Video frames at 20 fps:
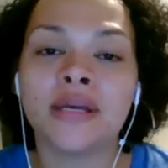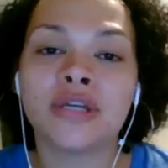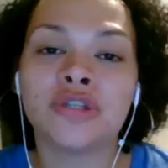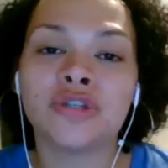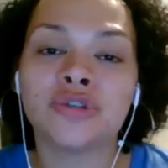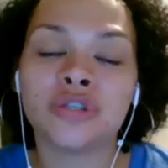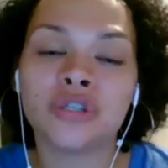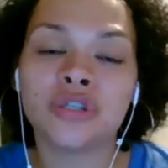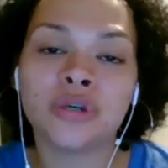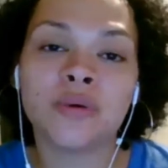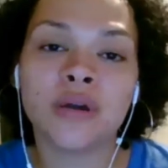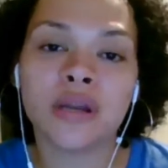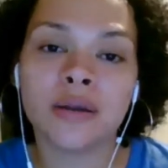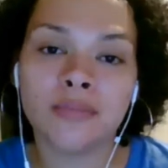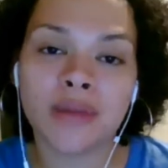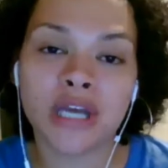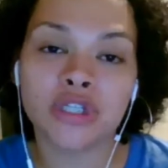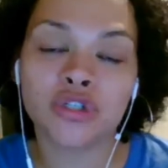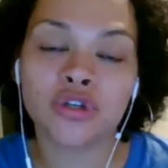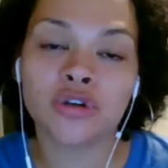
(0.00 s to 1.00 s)
because you still want
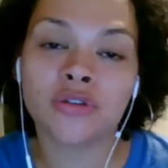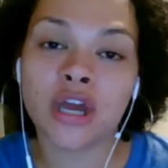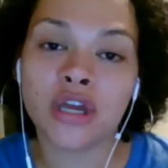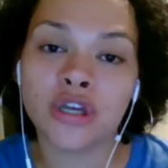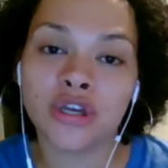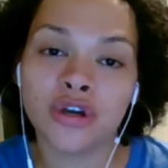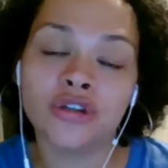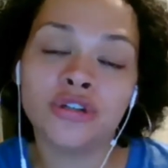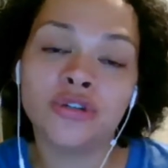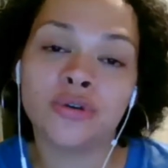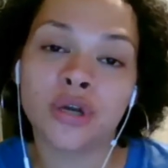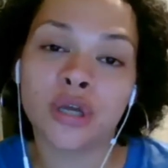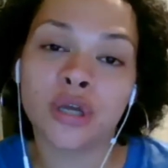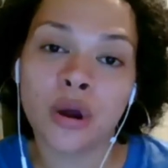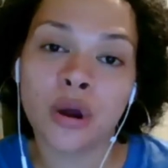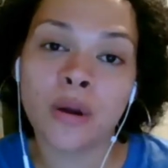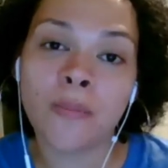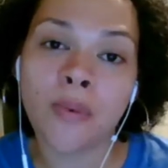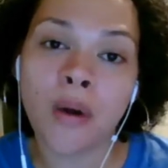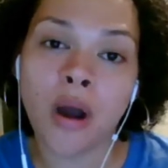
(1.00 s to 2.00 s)
to make sure that you're doing
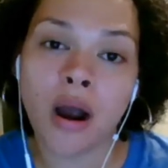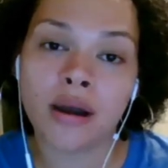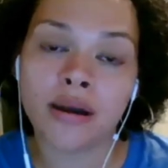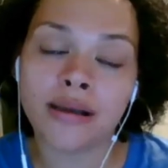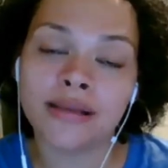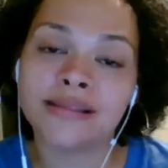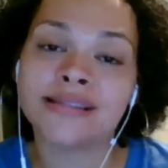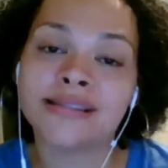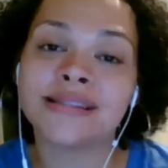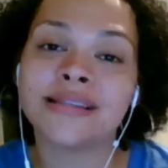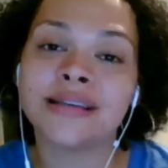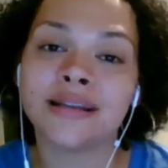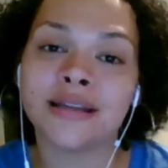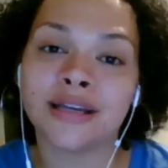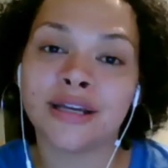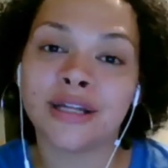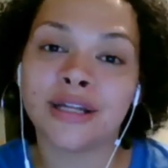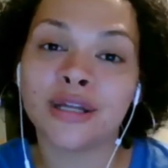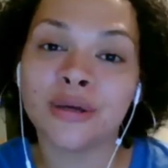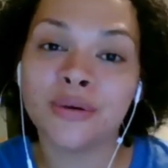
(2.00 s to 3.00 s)
your part and still
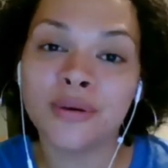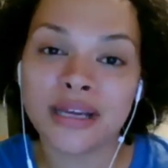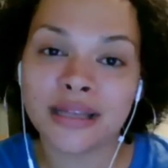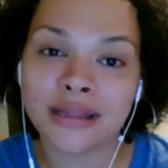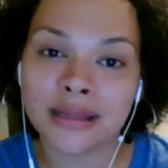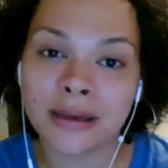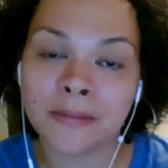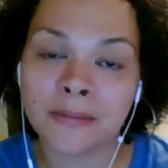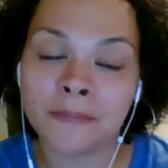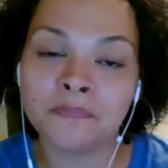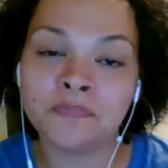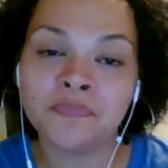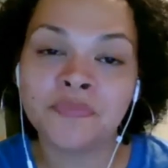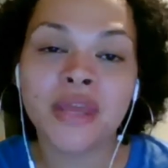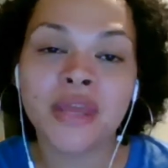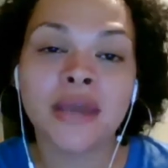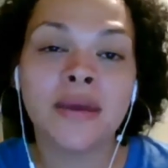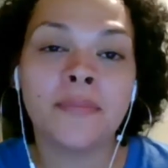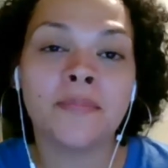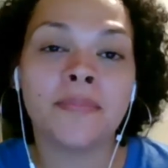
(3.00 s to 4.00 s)
including them
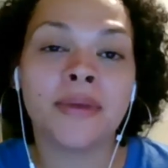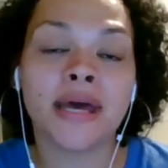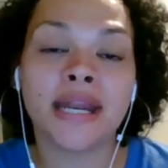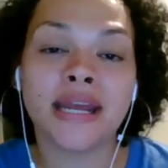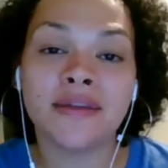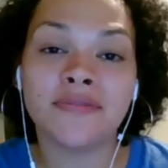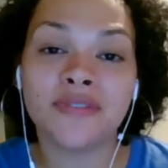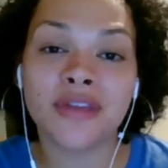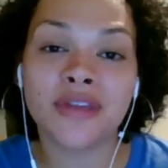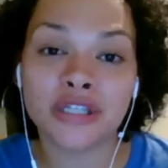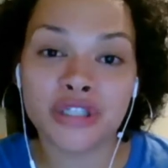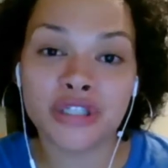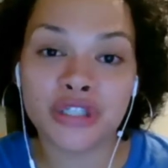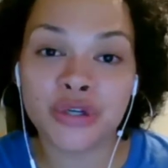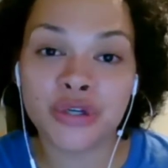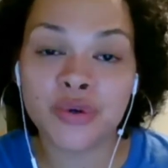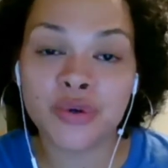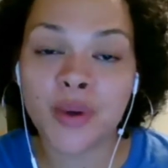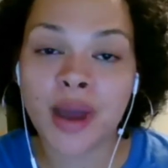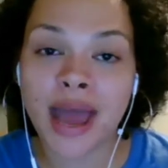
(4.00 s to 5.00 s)
but if they
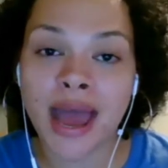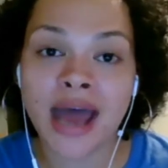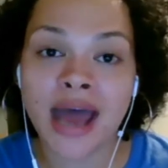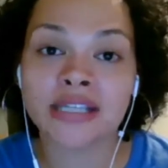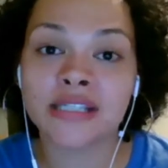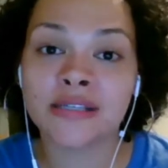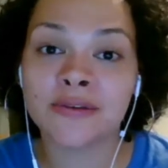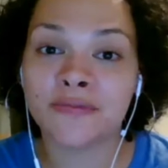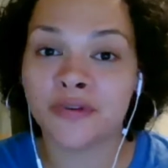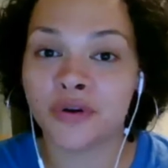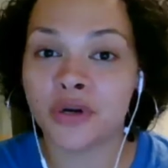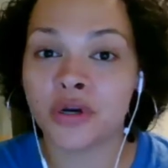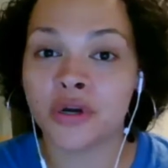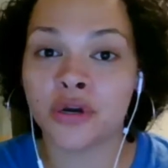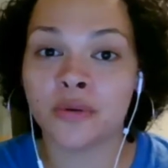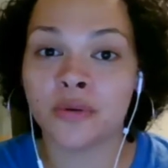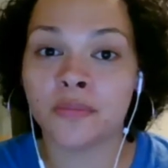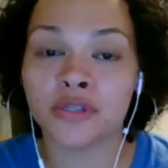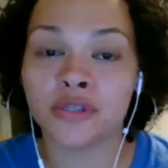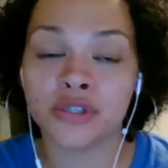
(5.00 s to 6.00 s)
do ask
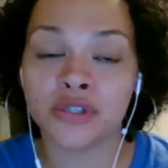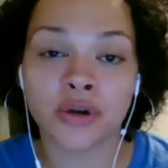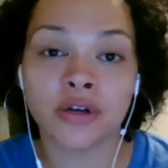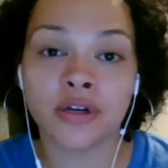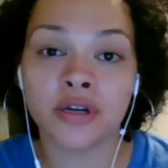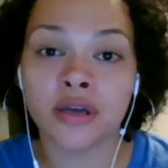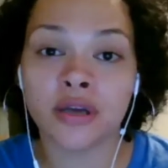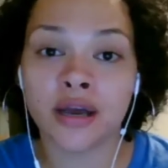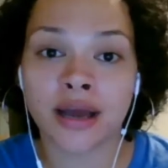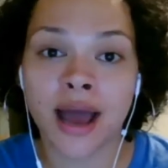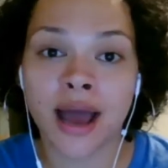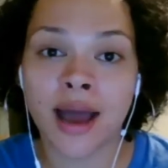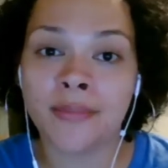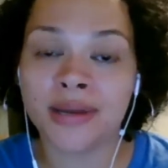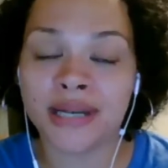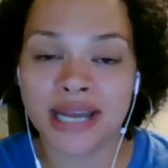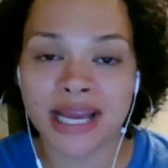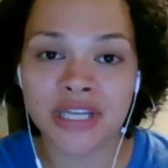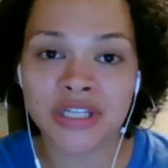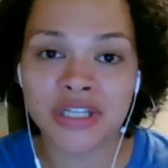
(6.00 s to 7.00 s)
for certain
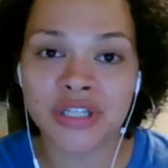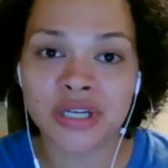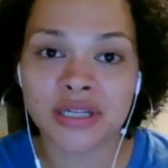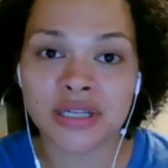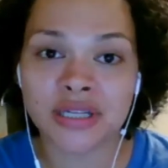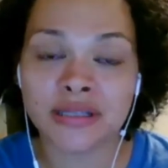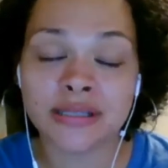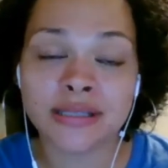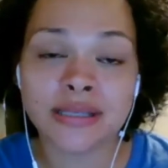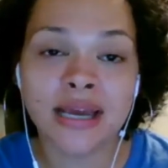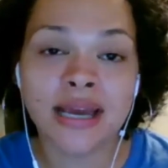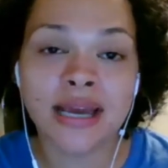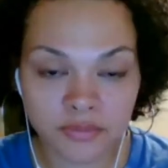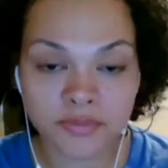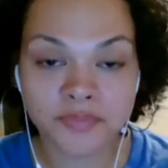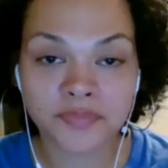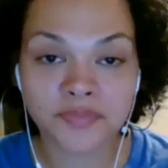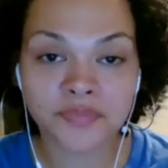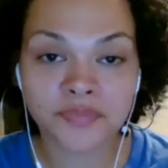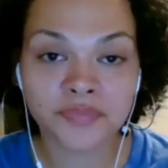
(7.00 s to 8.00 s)
accommodations
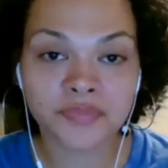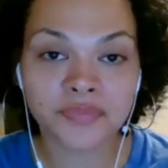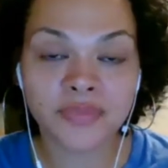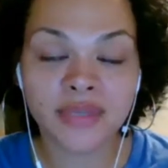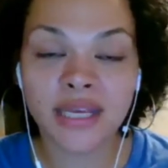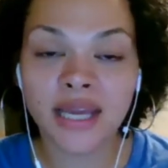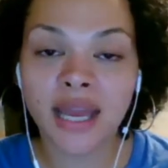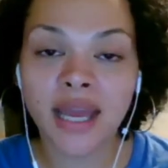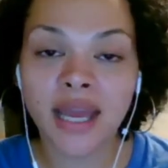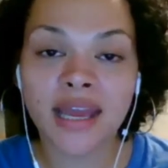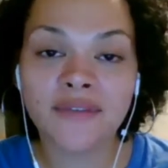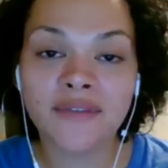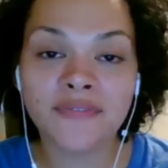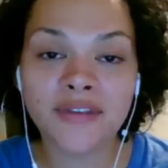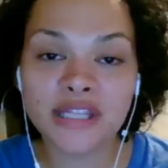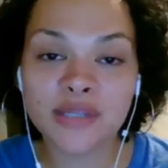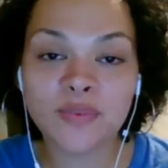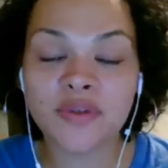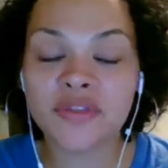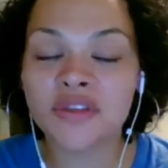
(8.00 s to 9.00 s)

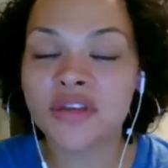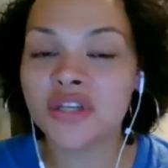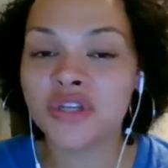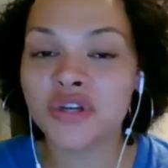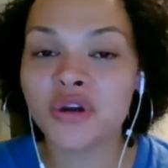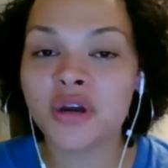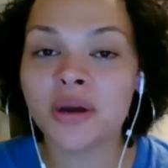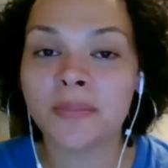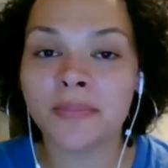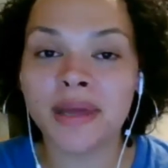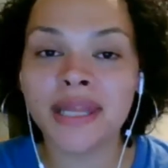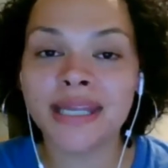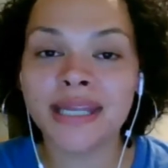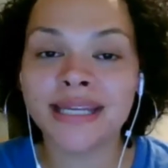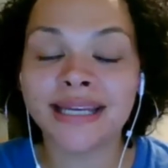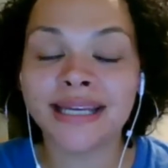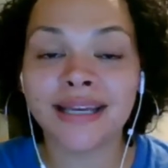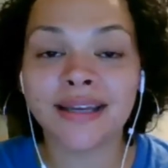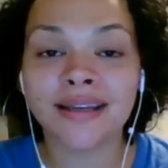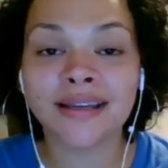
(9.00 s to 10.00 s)
if it's within your
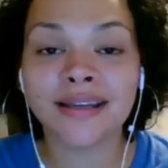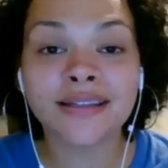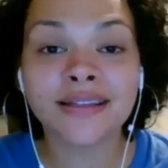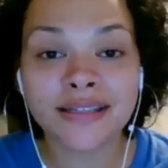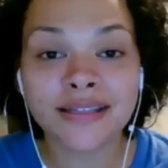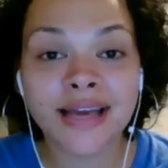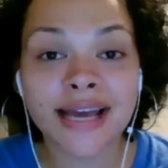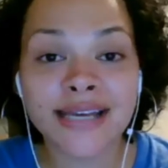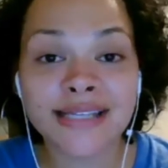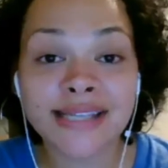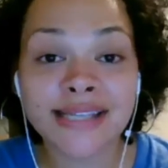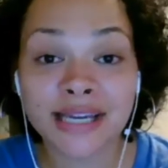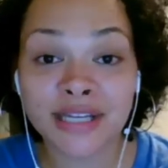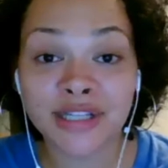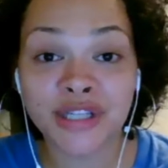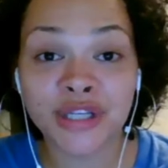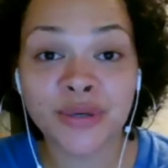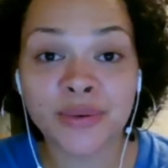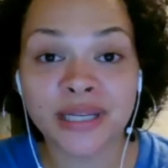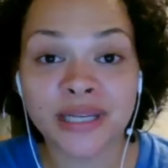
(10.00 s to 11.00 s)
ability i
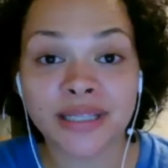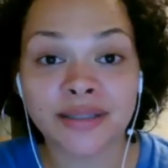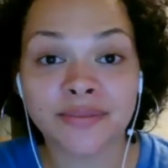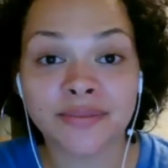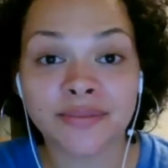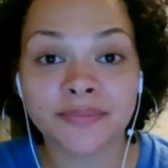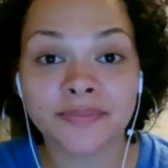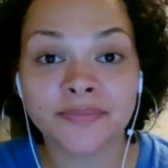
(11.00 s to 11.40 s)
say do it